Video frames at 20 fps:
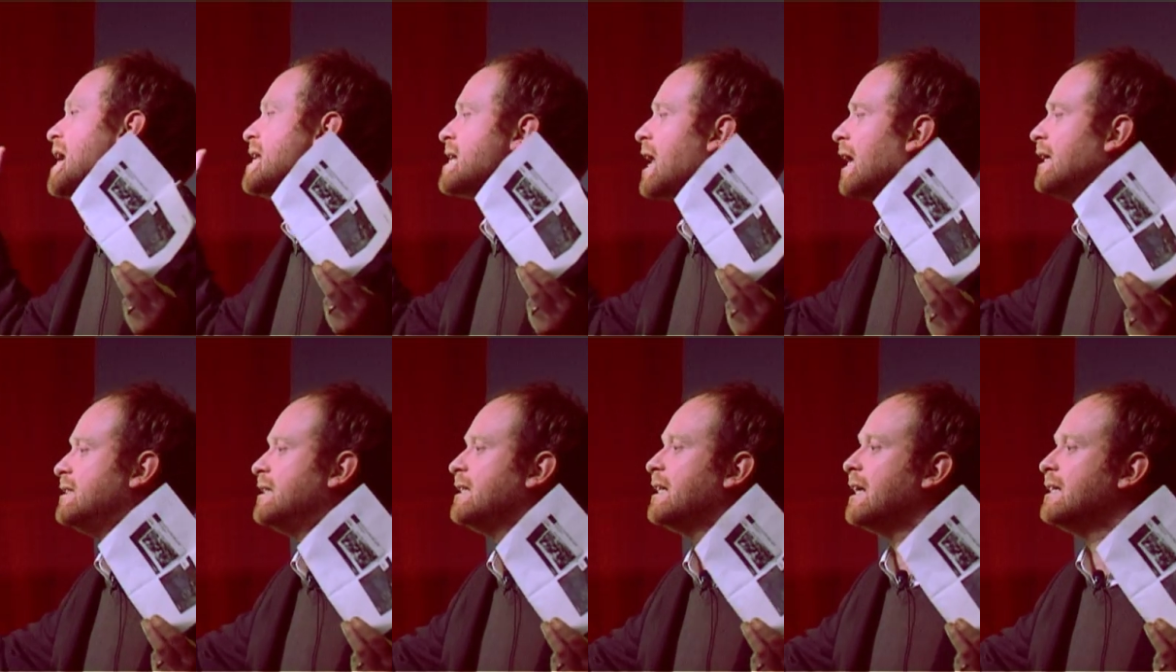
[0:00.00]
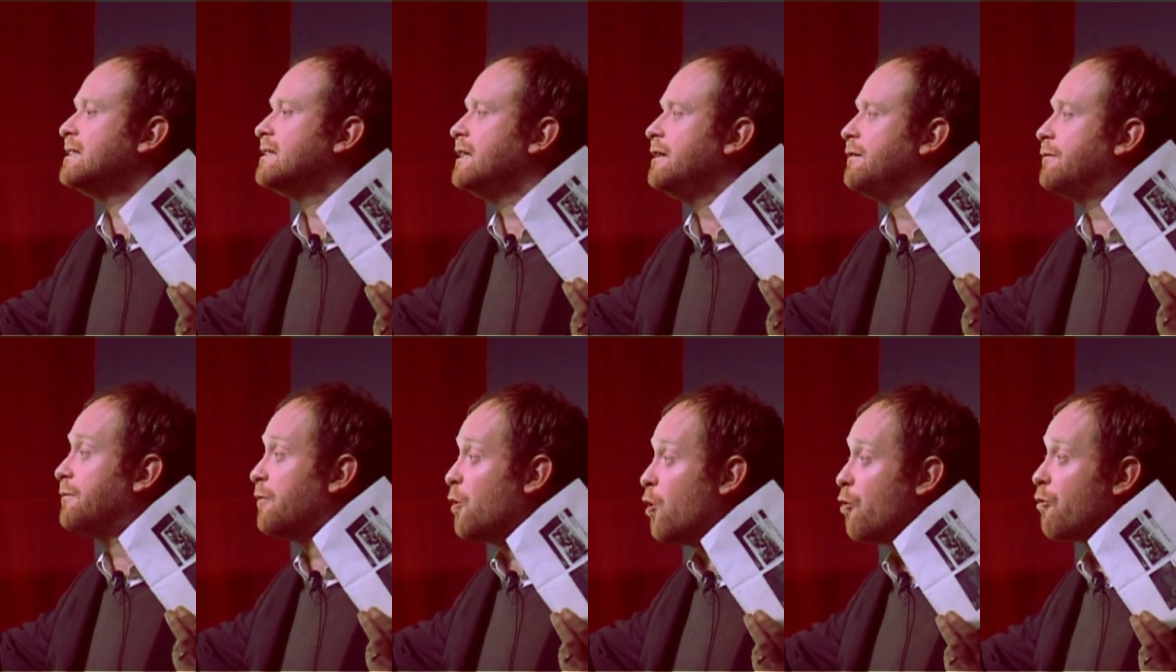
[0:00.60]

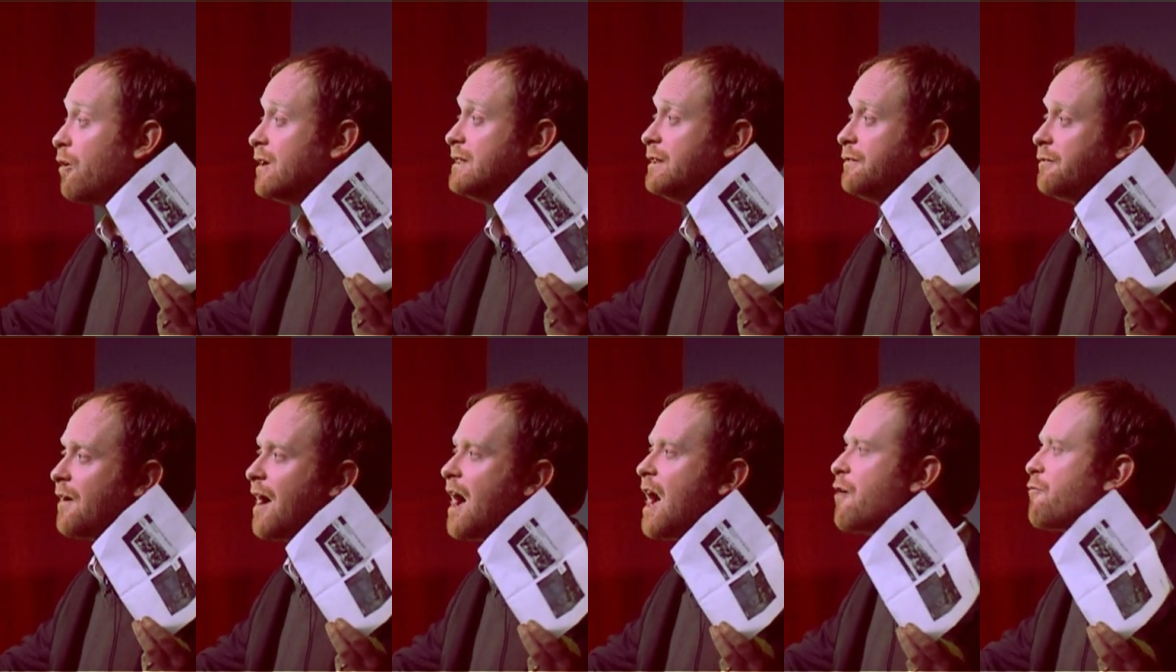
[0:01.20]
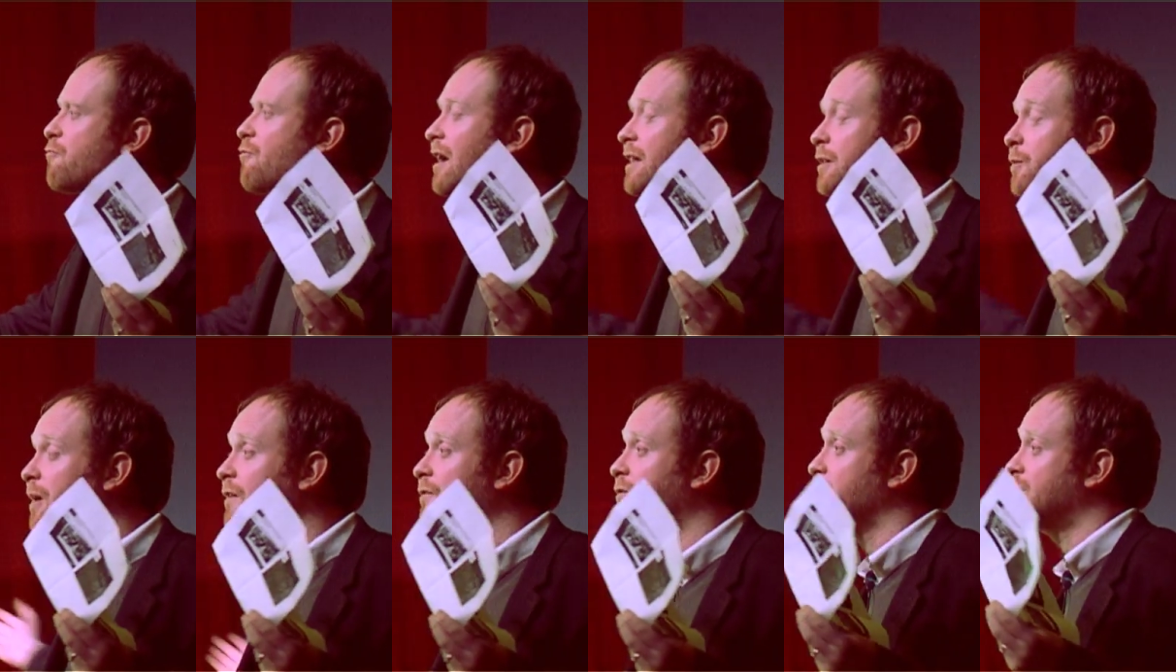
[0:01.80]
1984, 85, right the
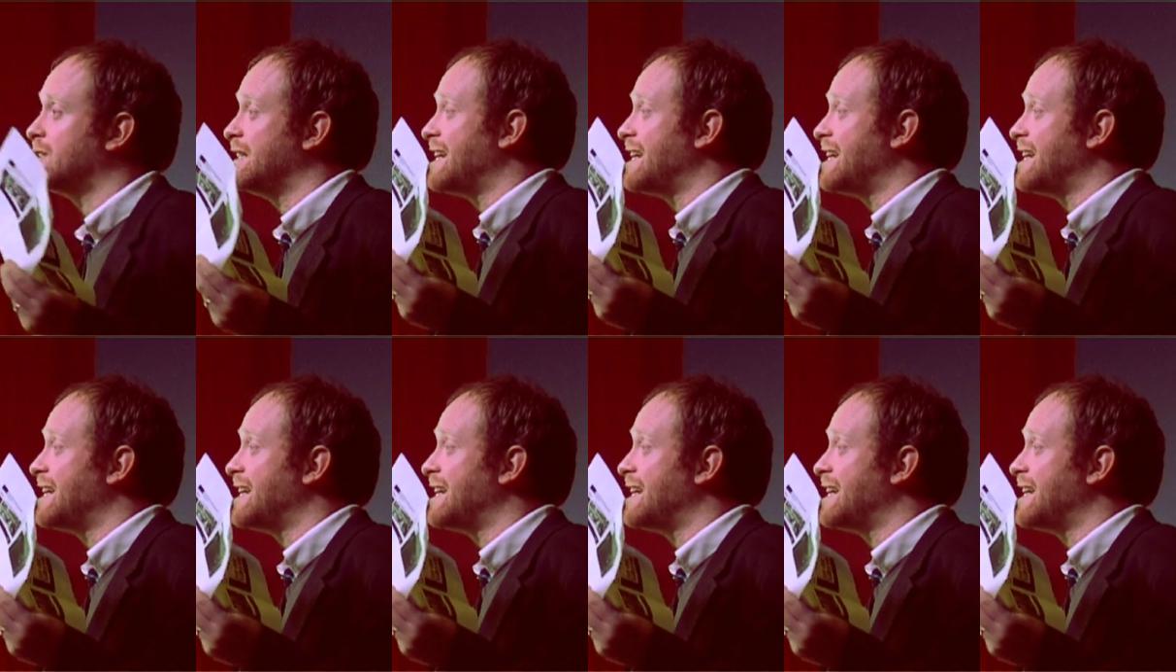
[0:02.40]
way through to